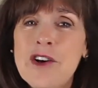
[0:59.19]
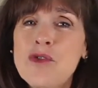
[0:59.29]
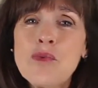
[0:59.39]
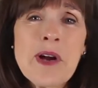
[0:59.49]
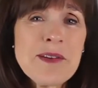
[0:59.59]

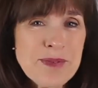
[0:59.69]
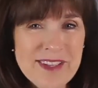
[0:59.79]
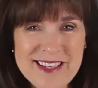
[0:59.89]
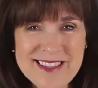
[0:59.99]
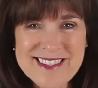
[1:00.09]
Great
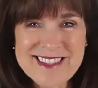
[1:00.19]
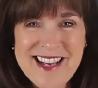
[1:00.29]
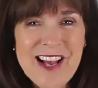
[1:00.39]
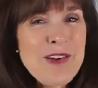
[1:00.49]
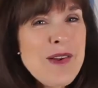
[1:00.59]
place.
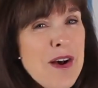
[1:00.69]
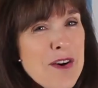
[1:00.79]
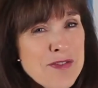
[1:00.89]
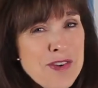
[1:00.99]
I love